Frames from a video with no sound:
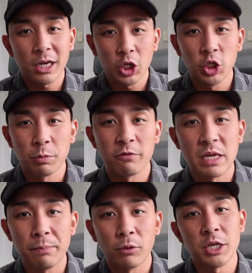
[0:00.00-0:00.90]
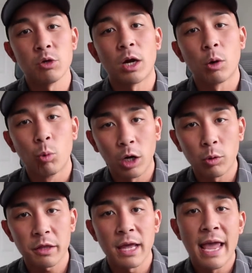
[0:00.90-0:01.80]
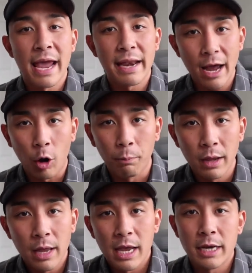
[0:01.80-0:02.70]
Pick a group of people that you wanna work with and help.